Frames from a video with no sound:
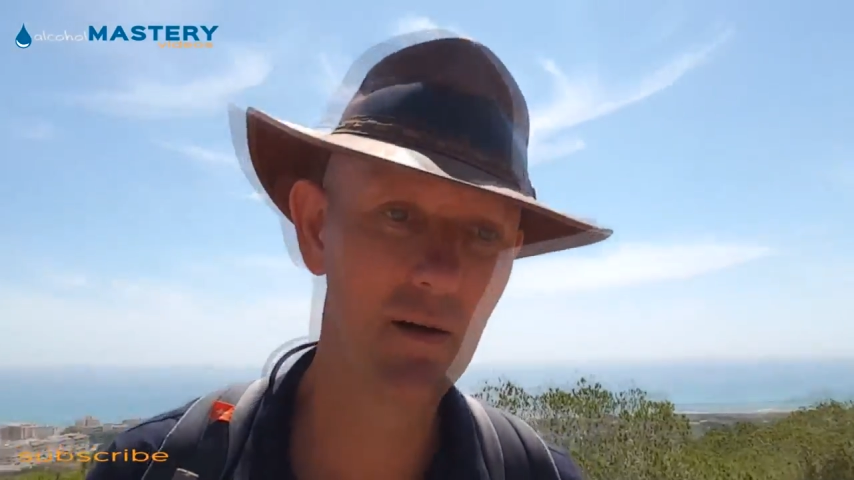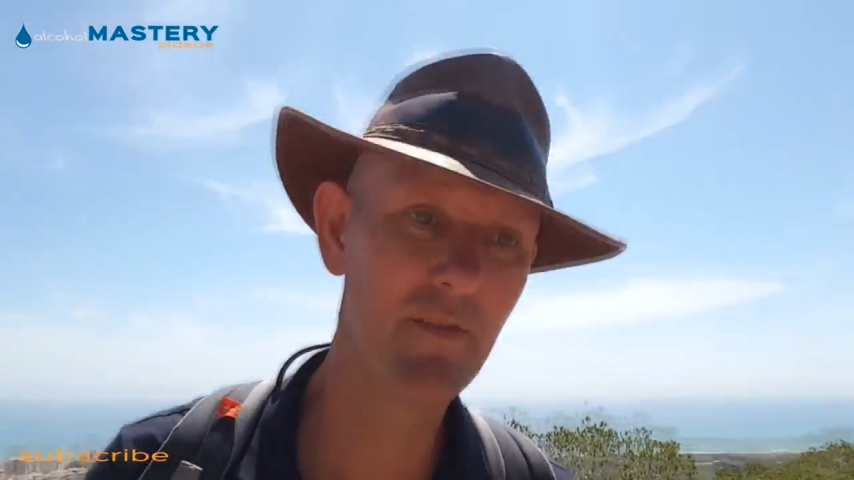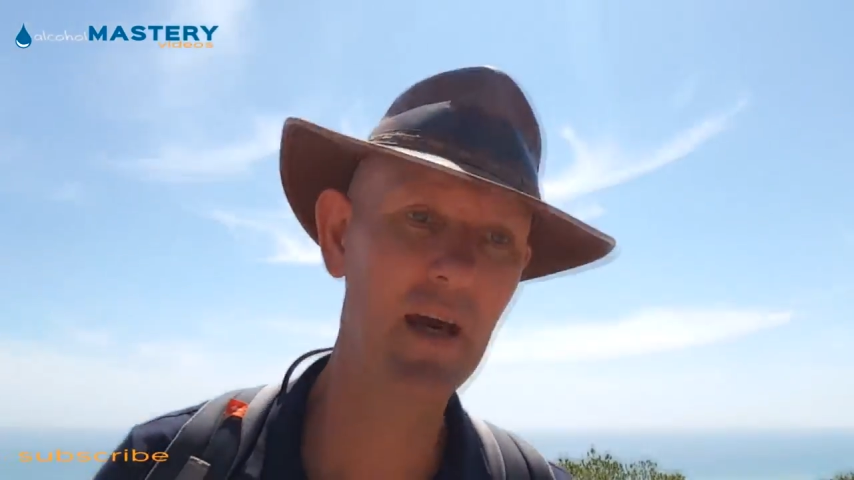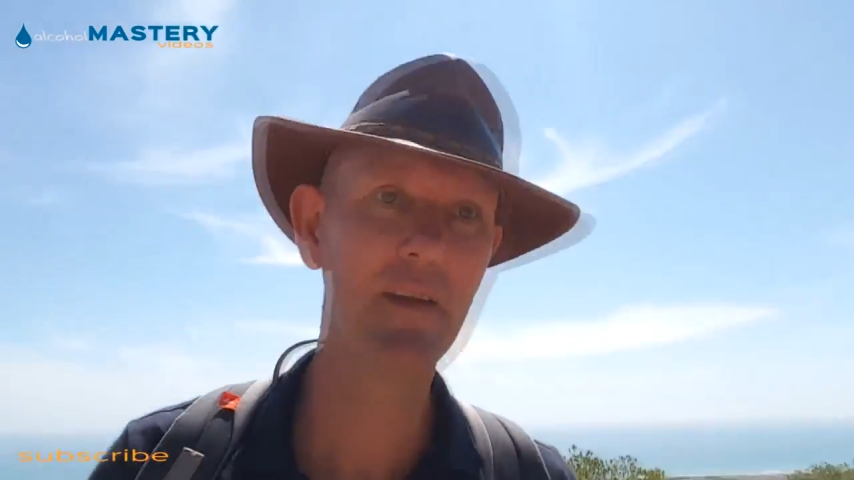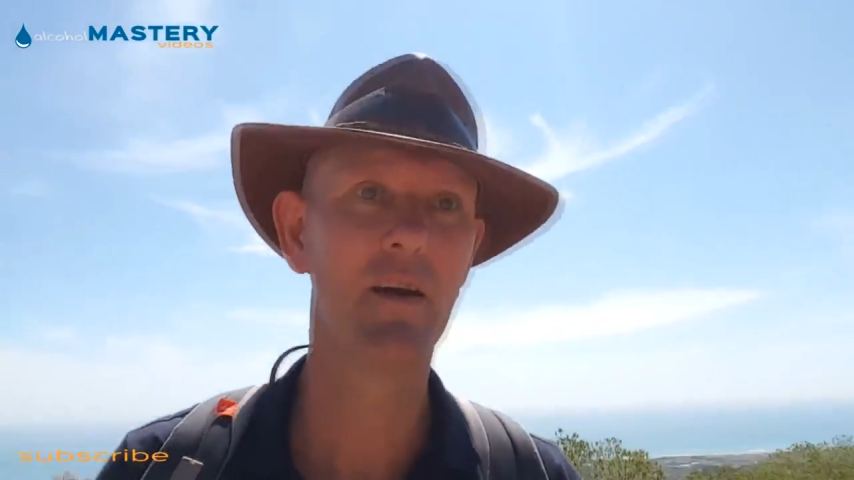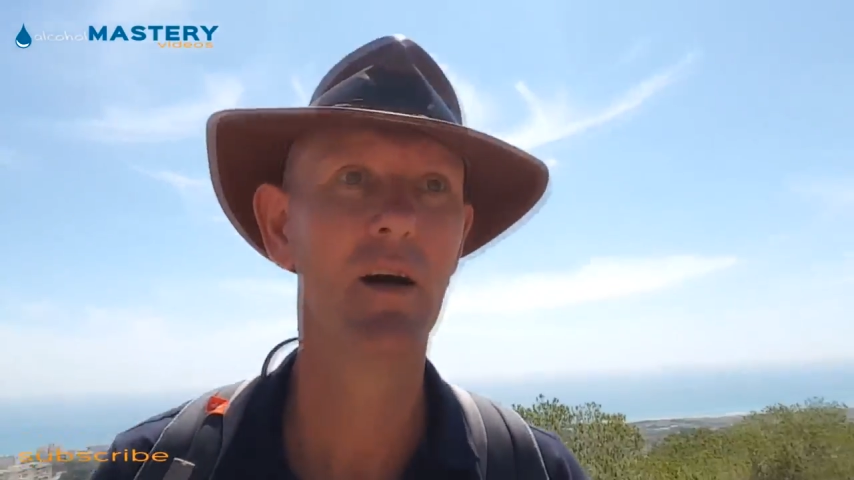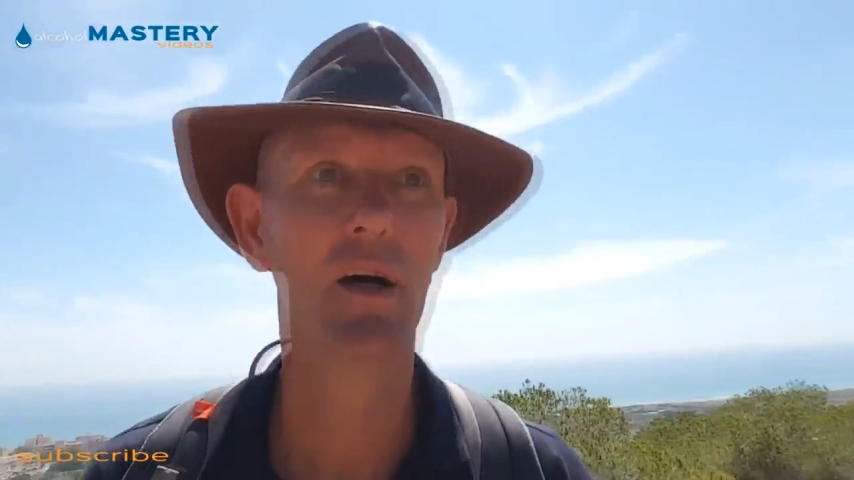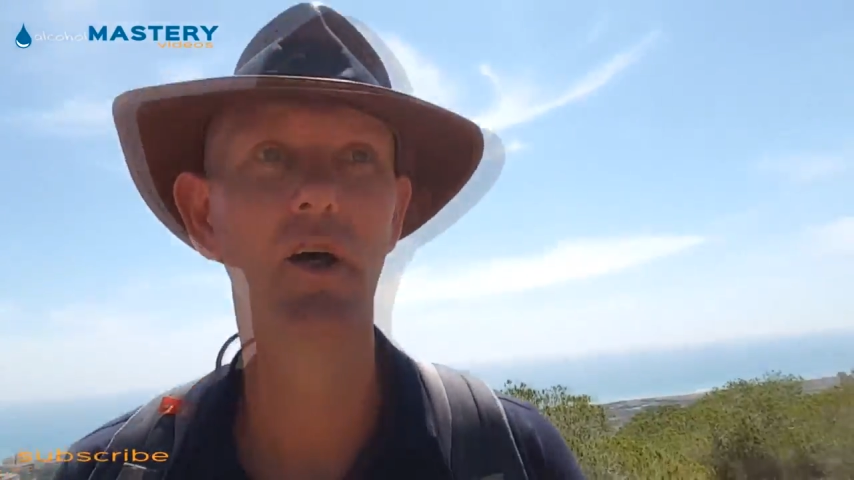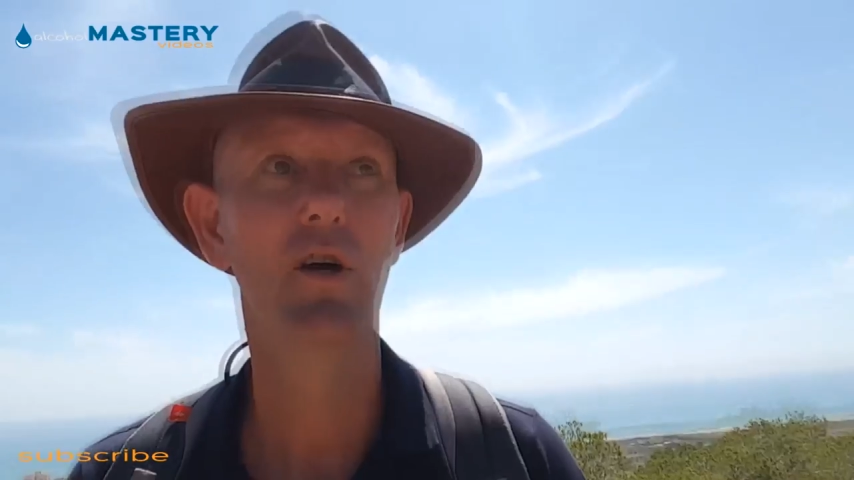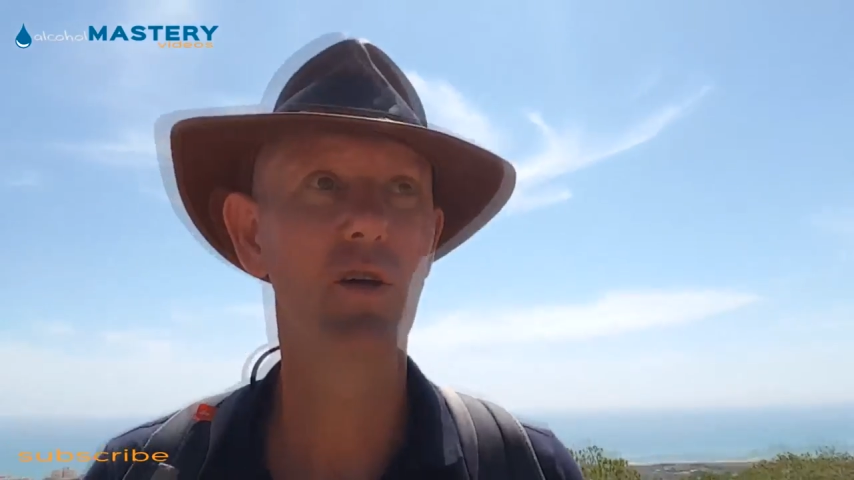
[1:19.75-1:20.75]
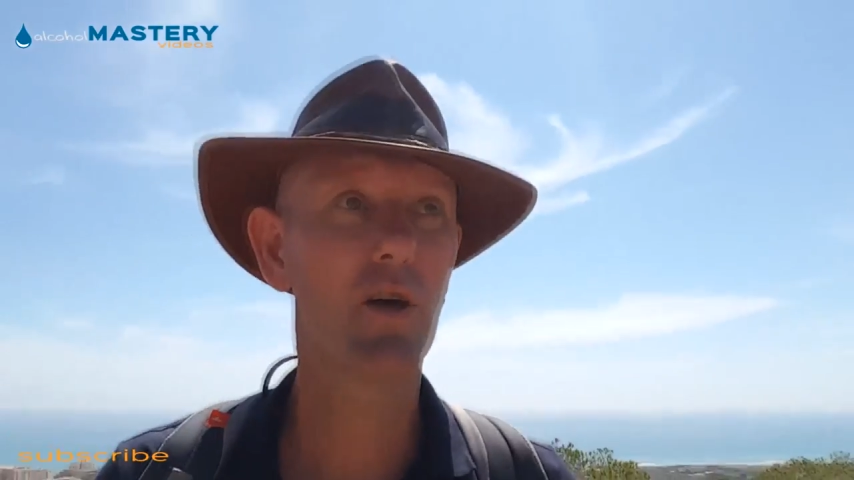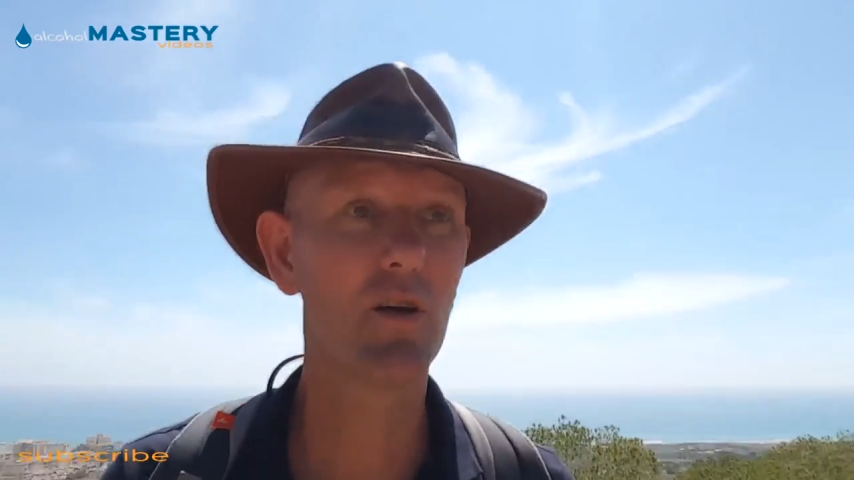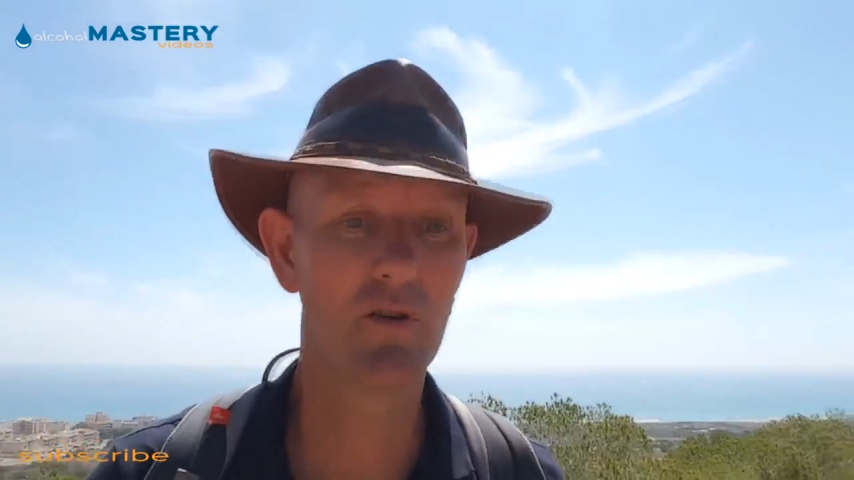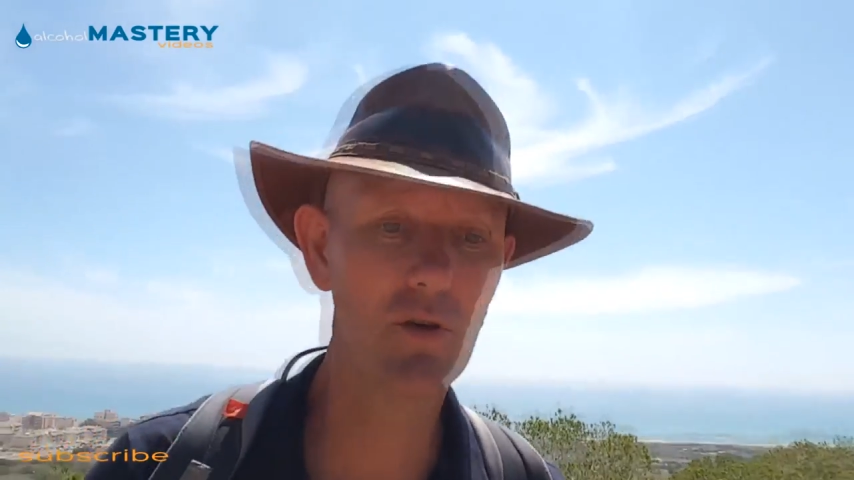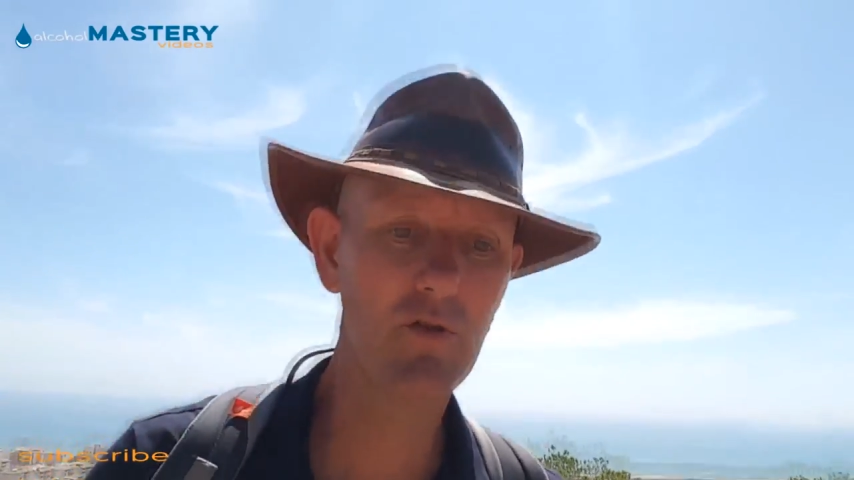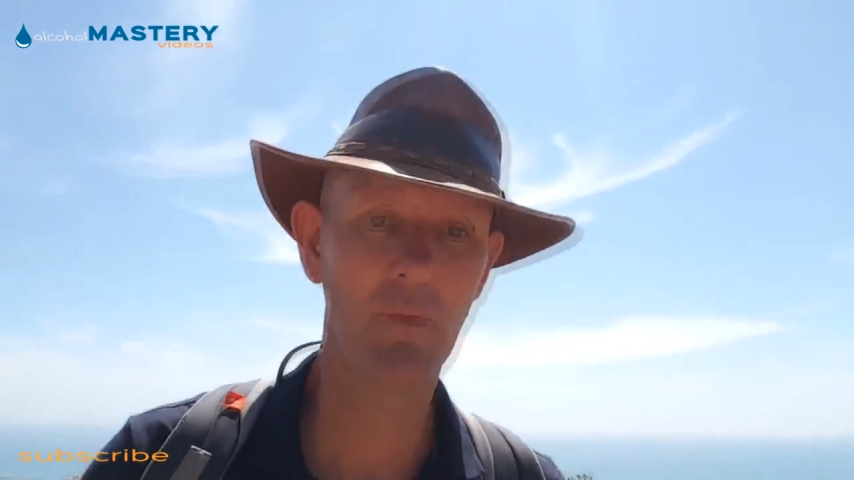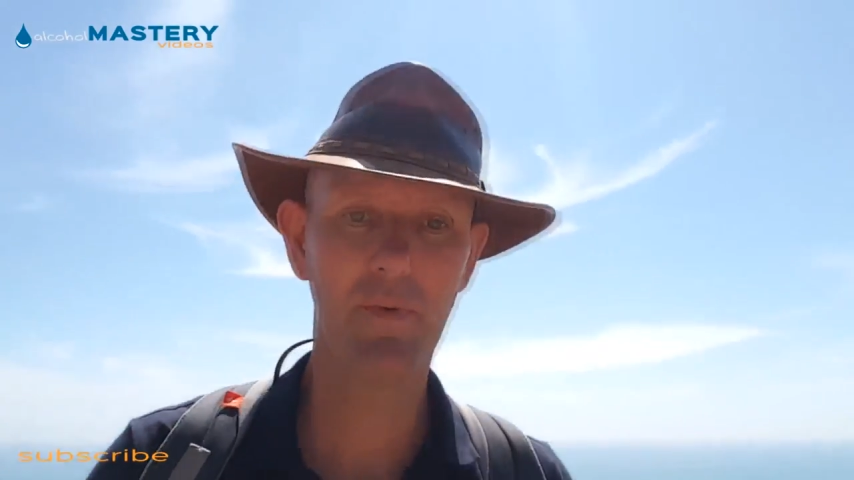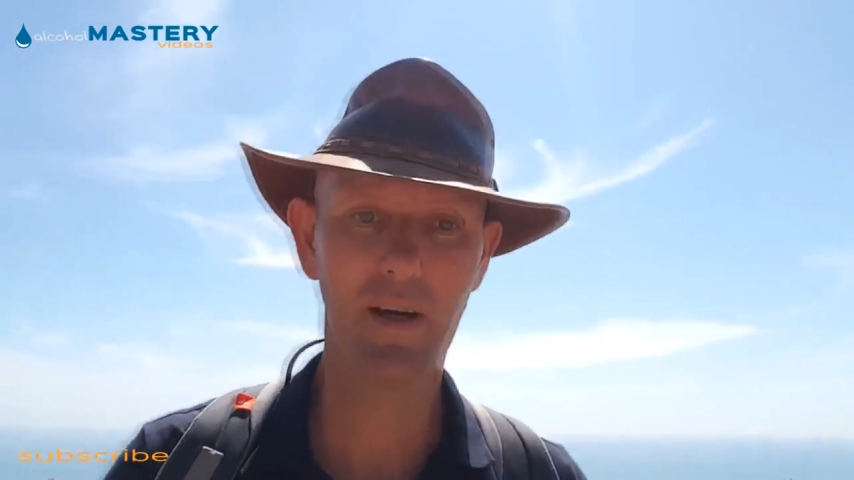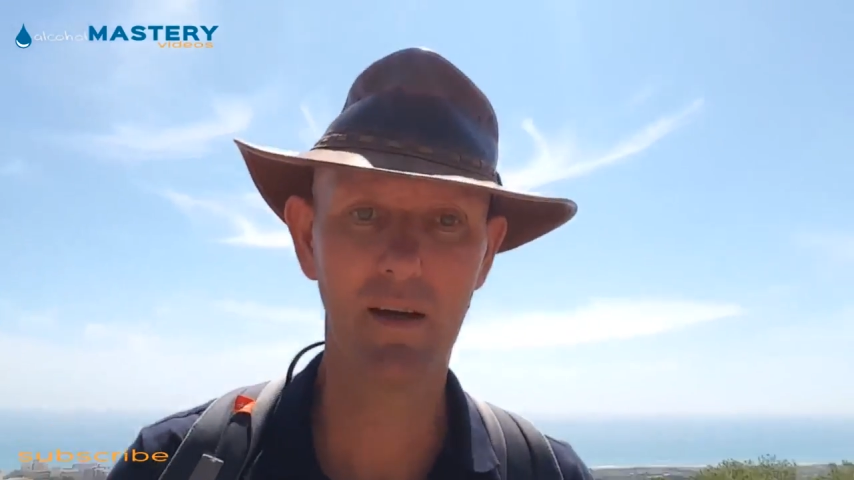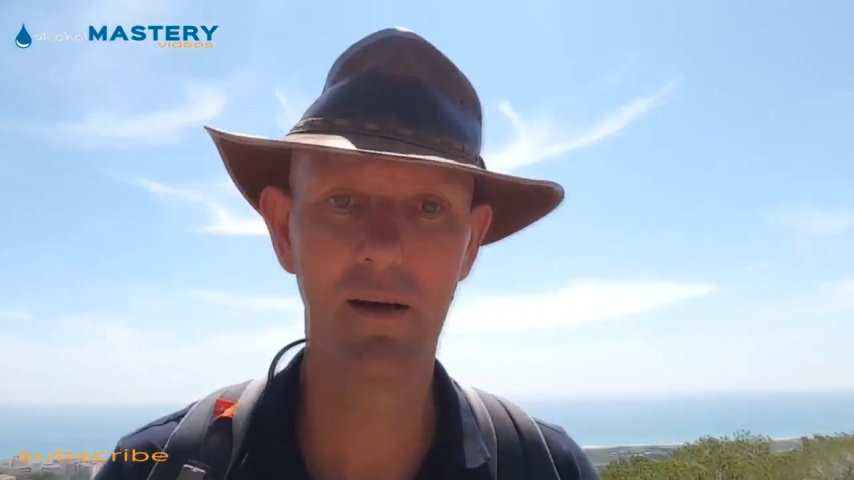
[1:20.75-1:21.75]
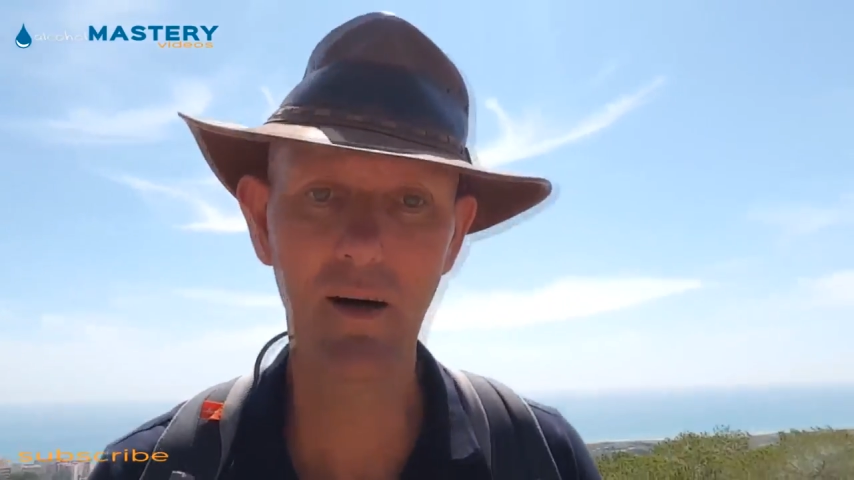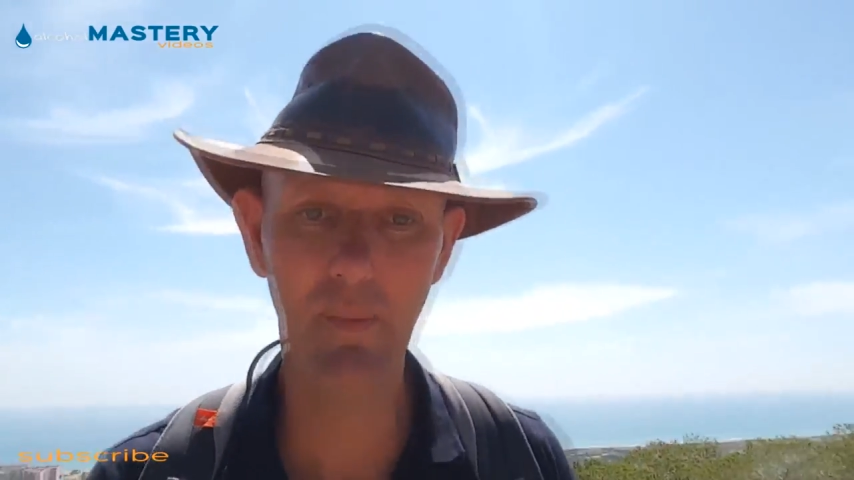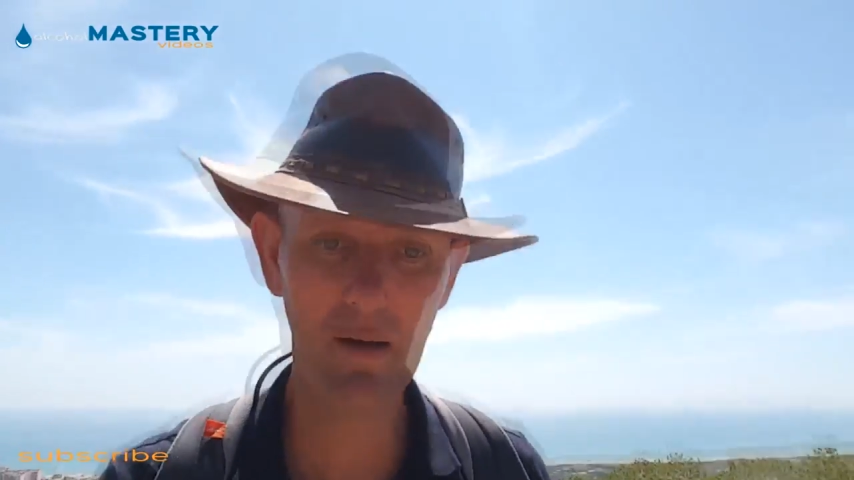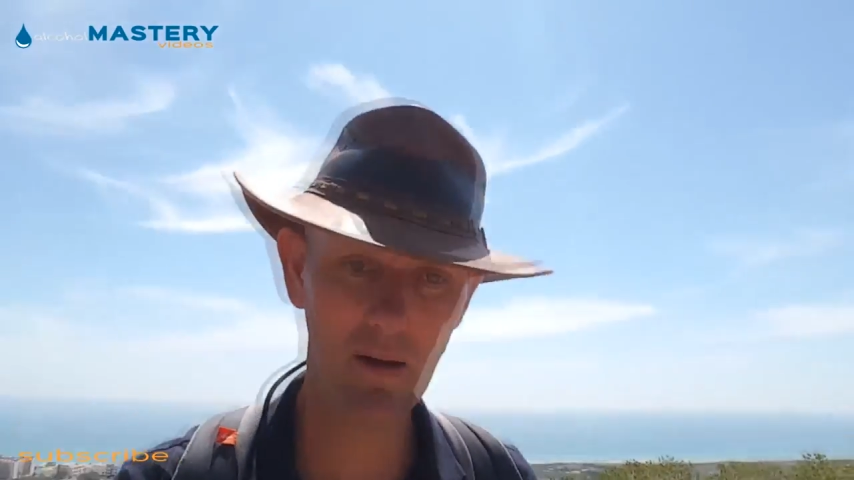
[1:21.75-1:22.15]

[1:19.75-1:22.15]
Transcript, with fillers: then you can do something about